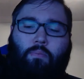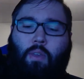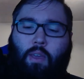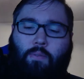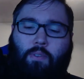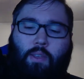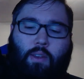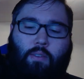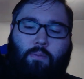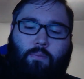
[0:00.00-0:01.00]
they have
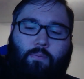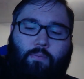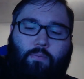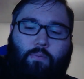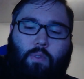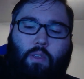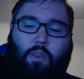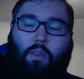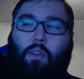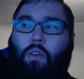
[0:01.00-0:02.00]
antenna.
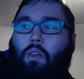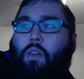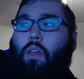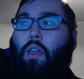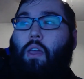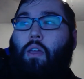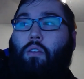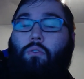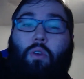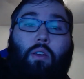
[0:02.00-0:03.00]

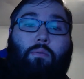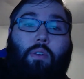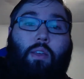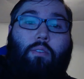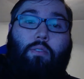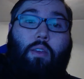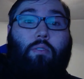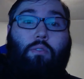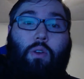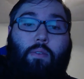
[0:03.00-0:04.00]
And dragonflies, they
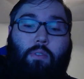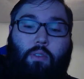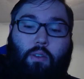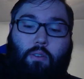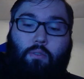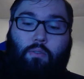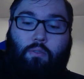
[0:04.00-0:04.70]
also have antenna.